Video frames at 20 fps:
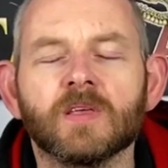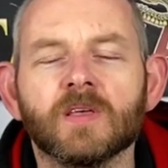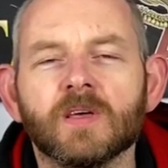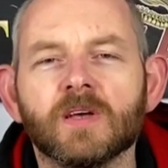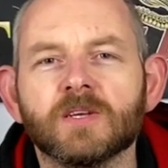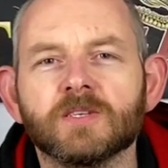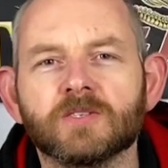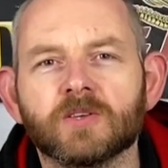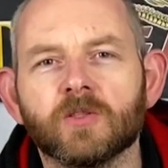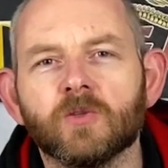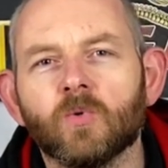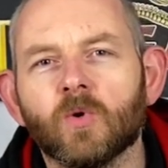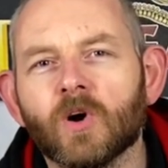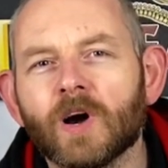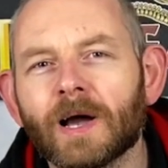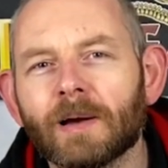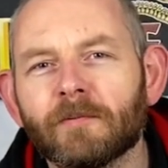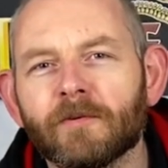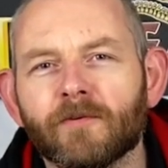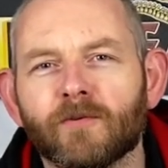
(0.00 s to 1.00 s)
So the
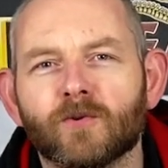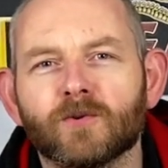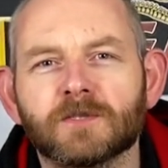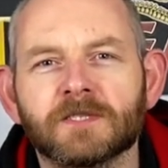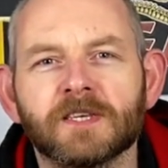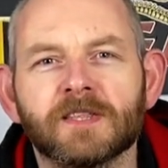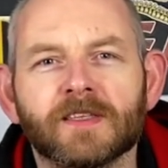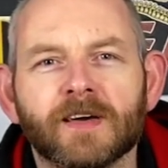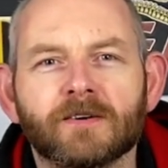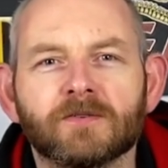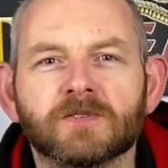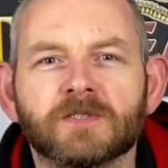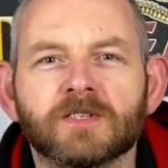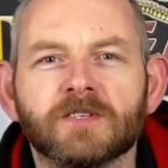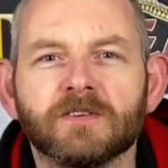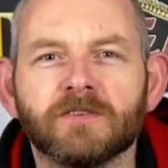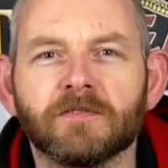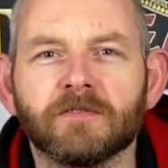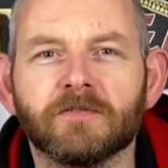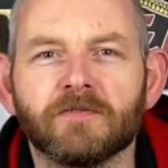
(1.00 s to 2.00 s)
Warhammer 40,000
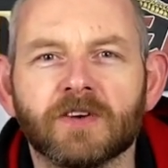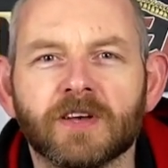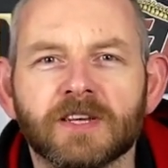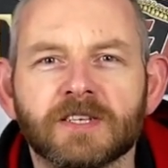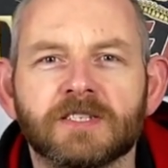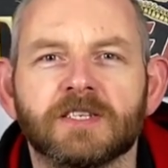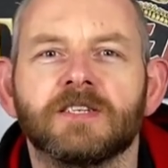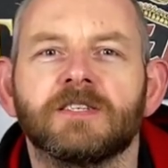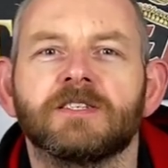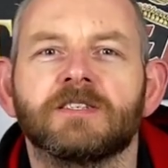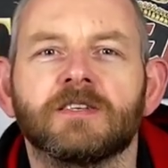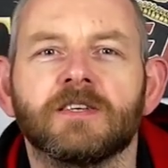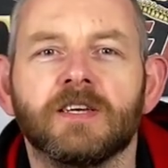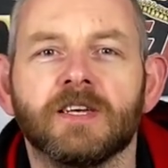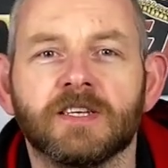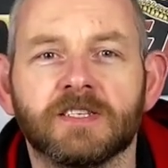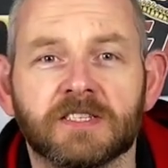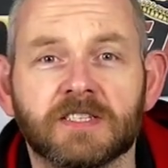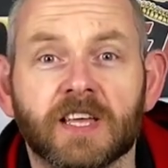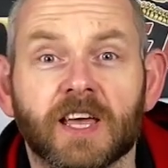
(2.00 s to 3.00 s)
universe is
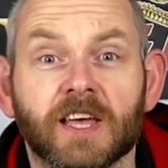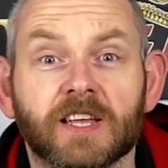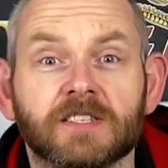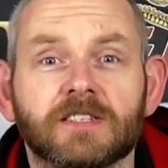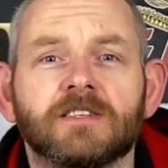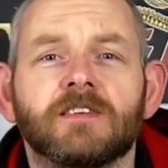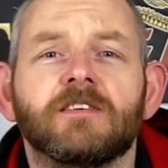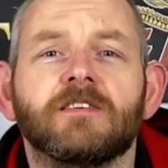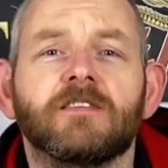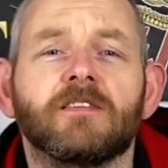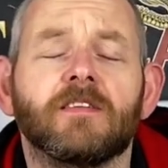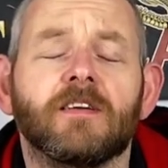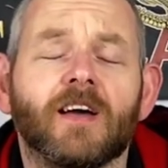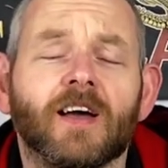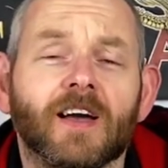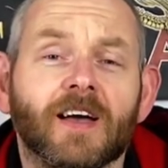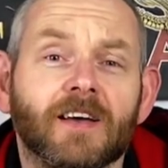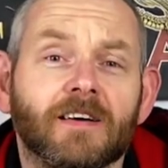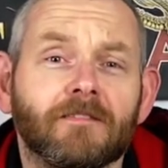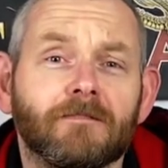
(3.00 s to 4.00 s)
set
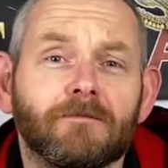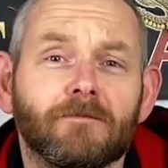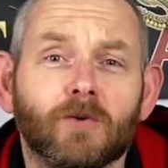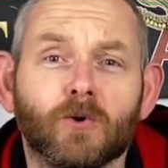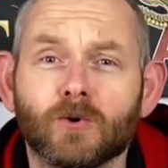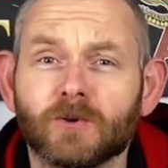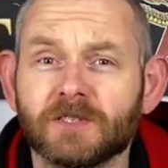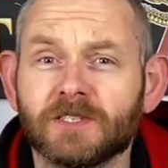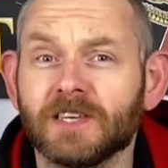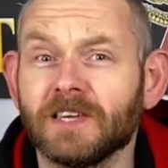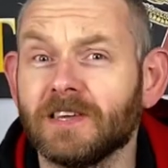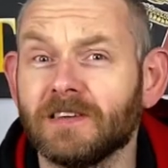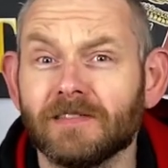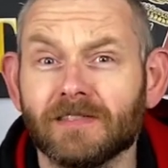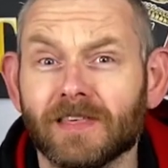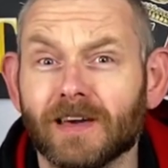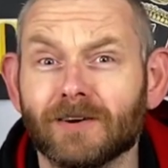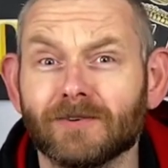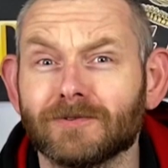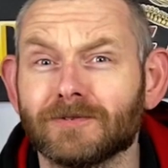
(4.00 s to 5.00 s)

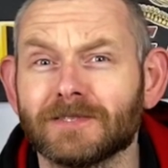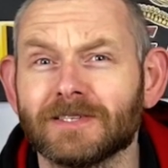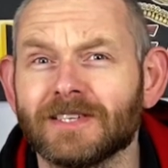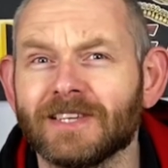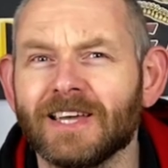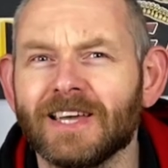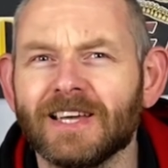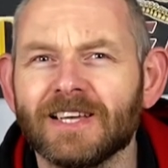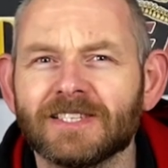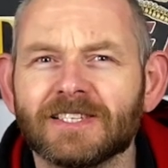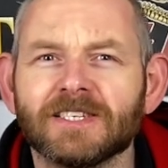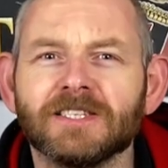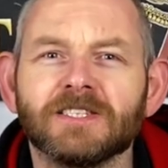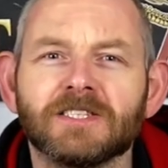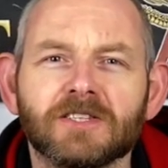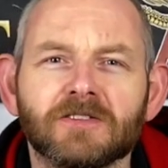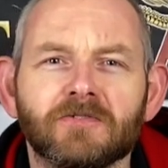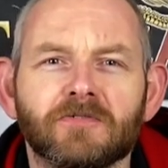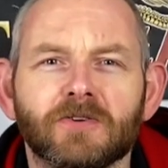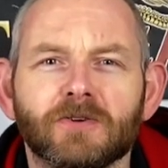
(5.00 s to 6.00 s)
40,000 years into
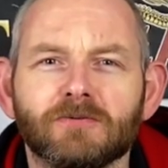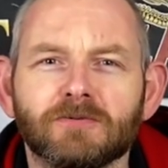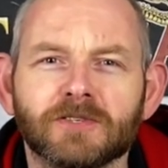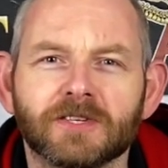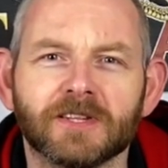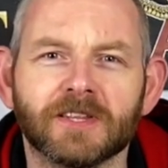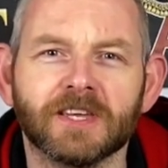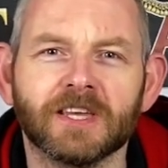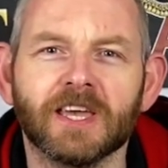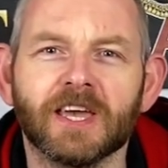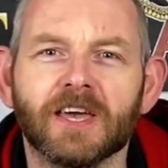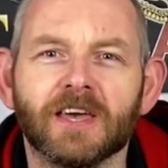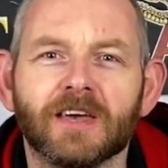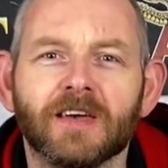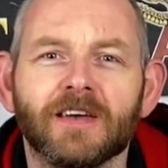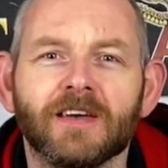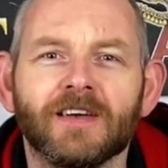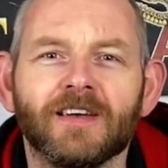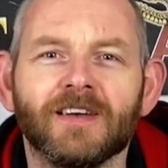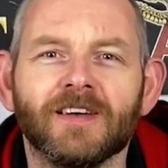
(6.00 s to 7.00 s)
the future, the year
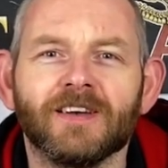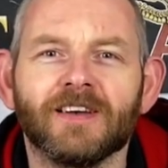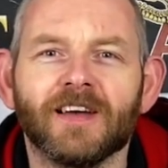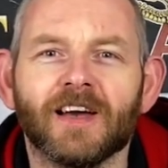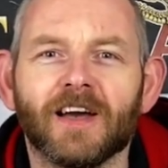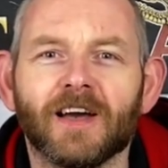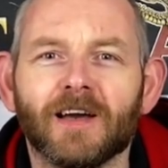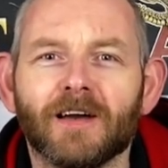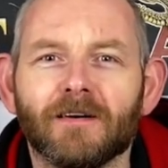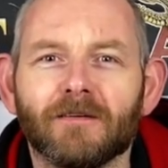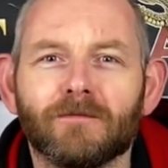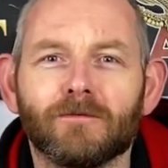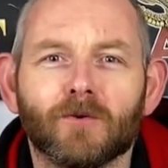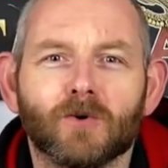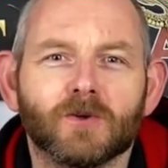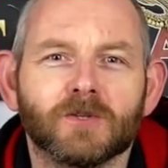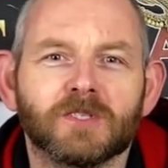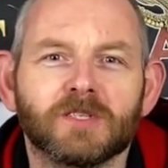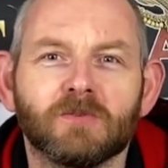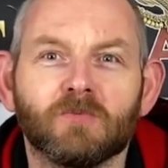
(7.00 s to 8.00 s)

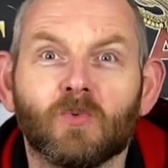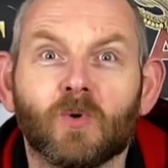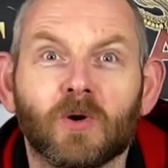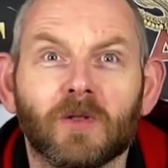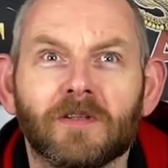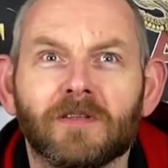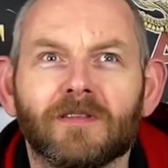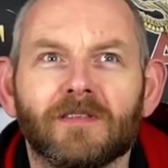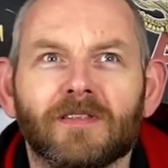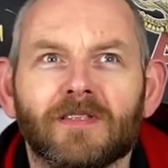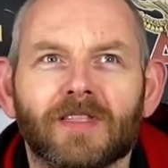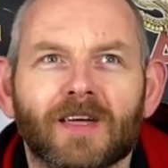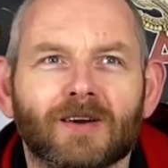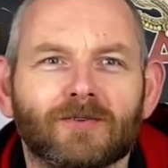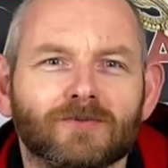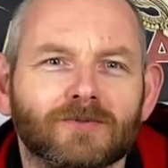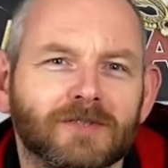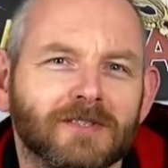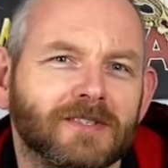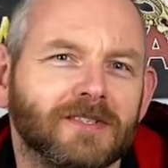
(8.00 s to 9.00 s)

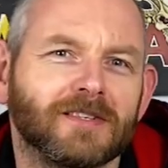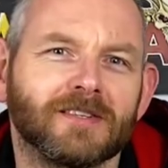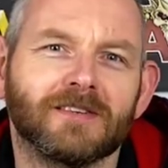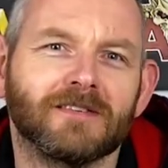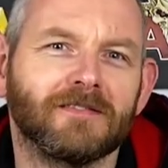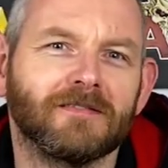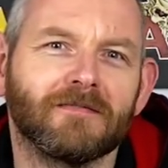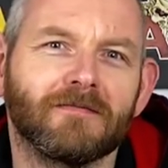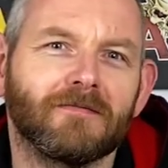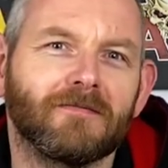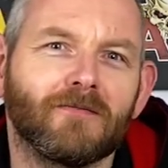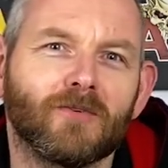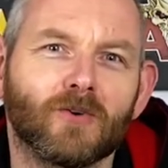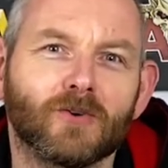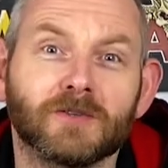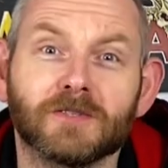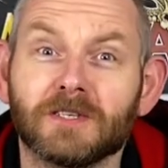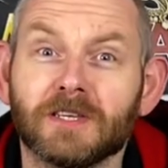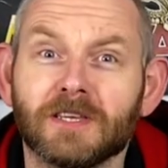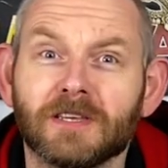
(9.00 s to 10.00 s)

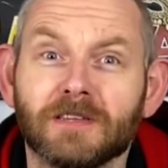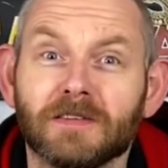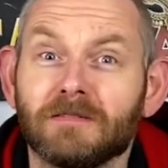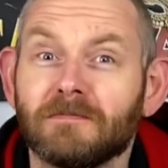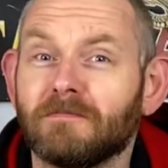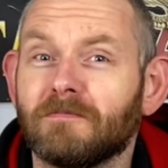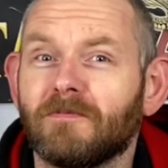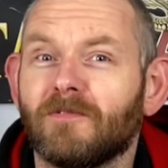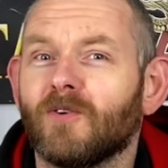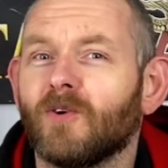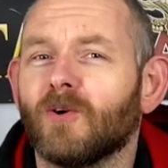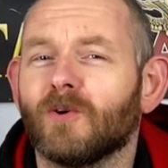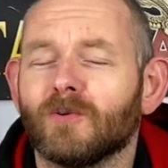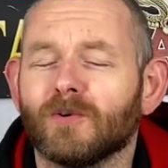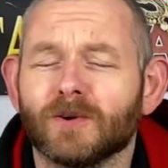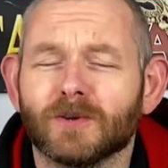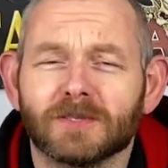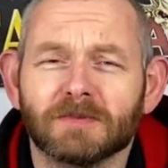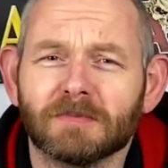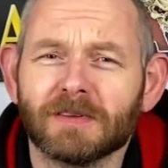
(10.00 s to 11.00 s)
41,044
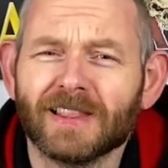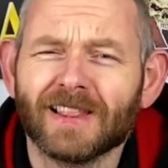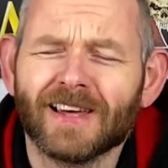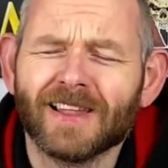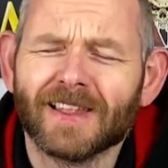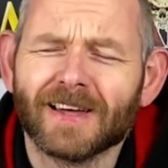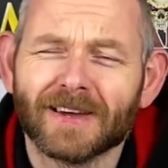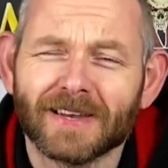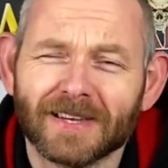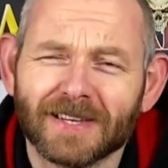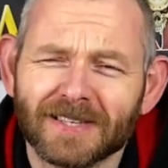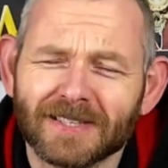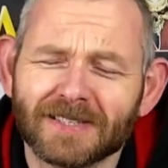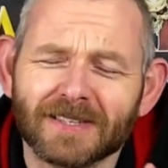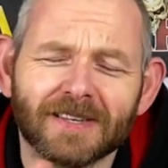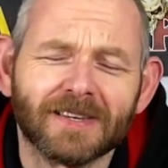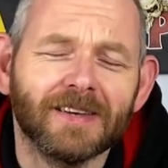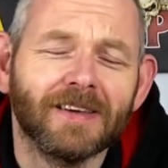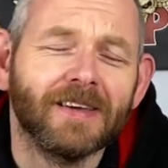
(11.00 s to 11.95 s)
or something like that it is.